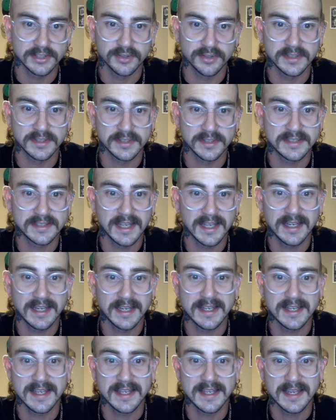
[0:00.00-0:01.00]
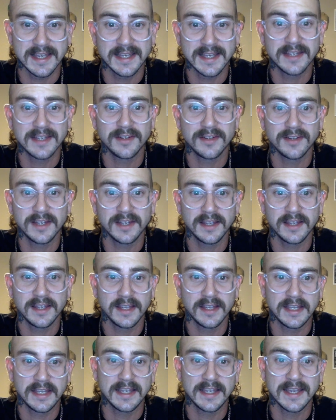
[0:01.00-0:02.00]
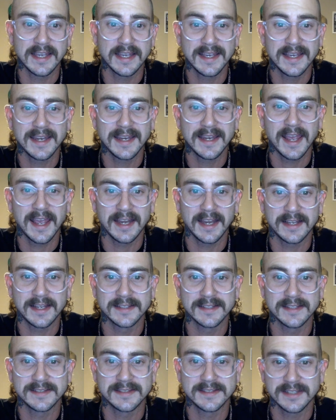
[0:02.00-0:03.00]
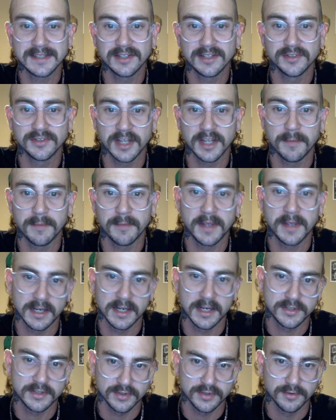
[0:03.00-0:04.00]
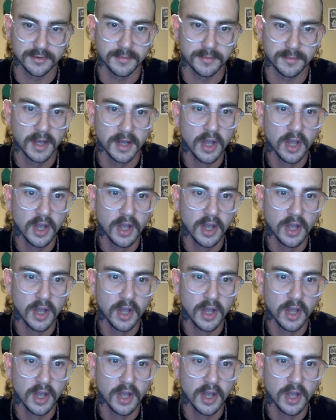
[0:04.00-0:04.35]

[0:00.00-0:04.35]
so it said he hid and concealed them in a tomb,